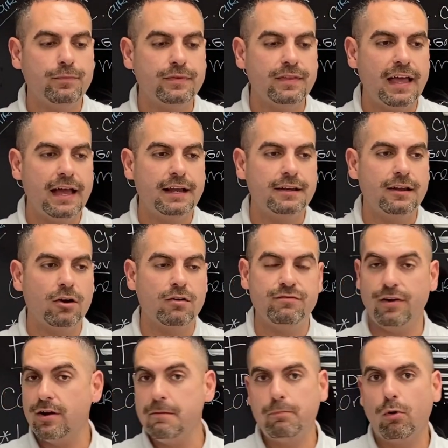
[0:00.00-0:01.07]
That are
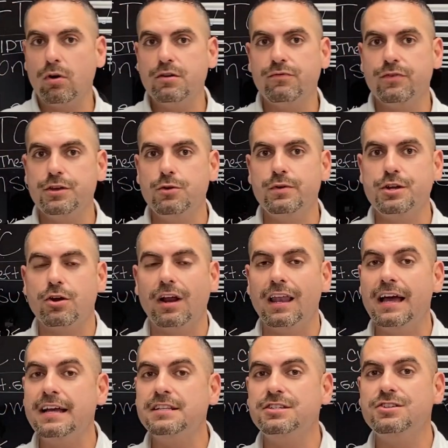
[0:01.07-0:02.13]
very important for you and your
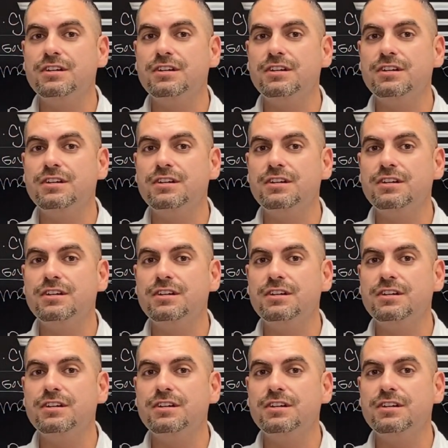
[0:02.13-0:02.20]
clients.